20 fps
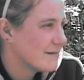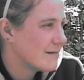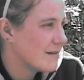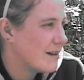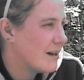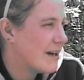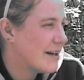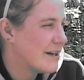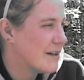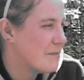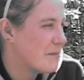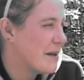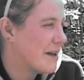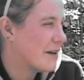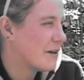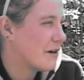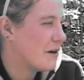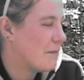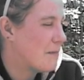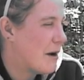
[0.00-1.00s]
I can make
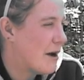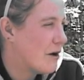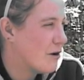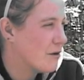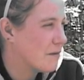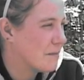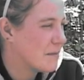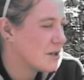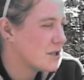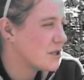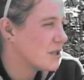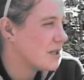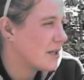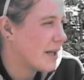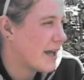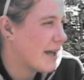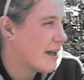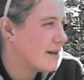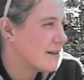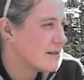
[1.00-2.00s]
it on my own, but she
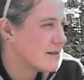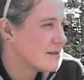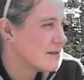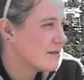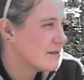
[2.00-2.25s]
can't.